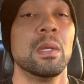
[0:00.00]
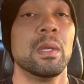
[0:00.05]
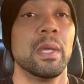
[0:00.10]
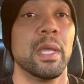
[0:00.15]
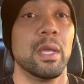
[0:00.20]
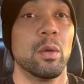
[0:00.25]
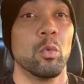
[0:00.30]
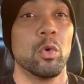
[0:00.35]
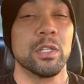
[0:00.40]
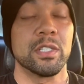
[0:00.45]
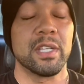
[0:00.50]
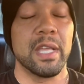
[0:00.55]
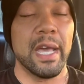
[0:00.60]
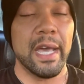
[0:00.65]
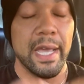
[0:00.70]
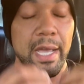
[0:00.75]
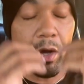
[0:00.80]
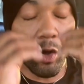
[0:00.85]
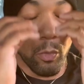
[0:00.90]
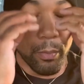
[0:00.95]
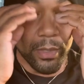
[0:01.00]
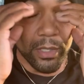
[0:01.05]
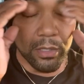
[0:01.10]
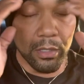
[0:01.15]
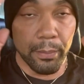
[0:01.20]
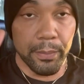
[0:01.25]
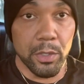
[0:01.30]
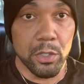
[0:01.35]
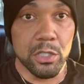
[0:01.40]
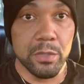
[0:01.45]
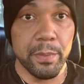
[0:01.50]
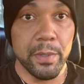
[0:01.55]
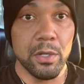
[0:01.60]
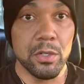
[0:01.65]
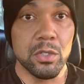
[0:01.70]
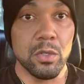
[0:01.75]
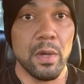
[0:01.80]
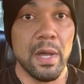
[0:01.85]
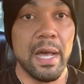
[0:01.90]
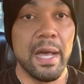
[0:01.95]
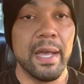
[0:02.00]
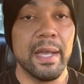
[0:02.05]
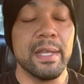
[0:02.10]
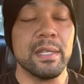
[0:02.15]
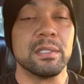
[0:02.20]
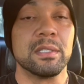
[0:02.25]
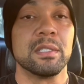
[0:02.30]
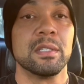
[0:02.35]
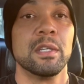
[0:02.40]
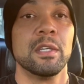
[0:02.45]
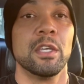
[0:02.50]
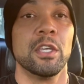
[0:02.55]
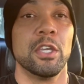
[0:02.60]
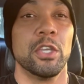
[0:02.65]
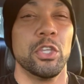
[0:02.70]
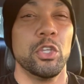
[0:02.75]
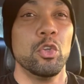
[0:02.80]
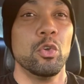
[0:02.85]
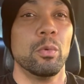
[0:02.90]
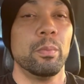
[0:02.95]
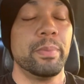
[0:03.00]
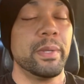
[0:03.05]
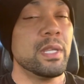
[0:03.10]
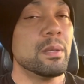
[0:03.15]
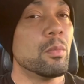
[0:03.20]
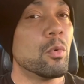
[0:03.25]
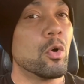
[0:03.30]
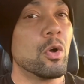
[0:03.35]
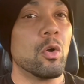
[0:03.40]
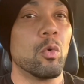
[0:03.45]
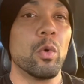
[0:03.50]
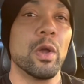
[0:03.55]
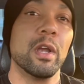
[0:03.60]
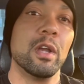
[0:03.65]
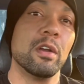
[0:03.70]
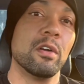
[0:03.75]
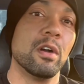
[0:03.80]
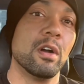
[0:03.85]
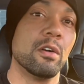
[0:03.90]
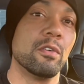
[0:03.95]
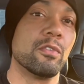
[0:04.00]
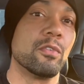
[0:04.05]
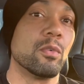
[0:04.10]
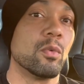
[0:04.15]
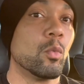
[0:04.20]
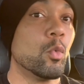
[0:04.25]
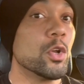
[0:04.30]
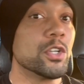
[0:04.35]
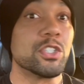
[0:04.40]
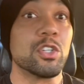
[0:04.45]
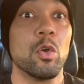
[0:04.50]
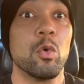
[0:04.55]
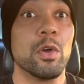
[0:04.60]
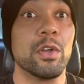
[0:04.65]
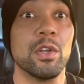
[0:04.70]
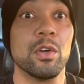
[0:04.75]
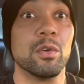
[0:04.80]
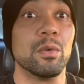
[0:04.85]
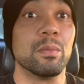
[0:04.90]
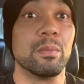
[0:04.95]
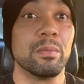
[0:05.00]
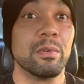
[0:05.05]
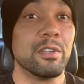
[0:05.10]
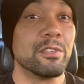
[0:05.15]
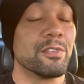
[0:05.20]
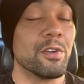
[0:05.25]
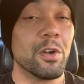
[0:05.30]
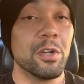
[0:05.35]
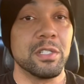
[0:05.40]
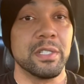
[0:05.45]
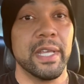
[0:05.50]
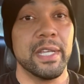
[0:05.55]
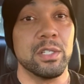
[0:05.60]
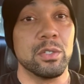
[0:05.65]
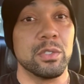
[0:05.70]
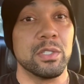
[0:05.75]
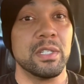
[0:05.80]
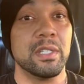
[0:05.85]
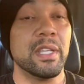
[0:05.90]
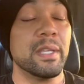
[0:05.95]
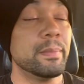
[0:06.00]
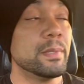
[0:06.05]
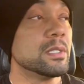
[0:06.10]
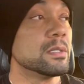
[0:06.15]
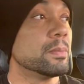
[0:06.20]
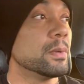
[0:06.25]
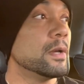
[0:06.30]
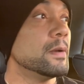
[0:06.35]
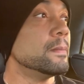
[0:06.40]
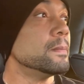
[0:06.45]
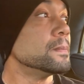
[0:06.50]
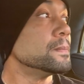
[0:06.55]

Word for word: And once God opens up your spiritual eyes, you'll be more aware of what's going on as far as angels and demons. But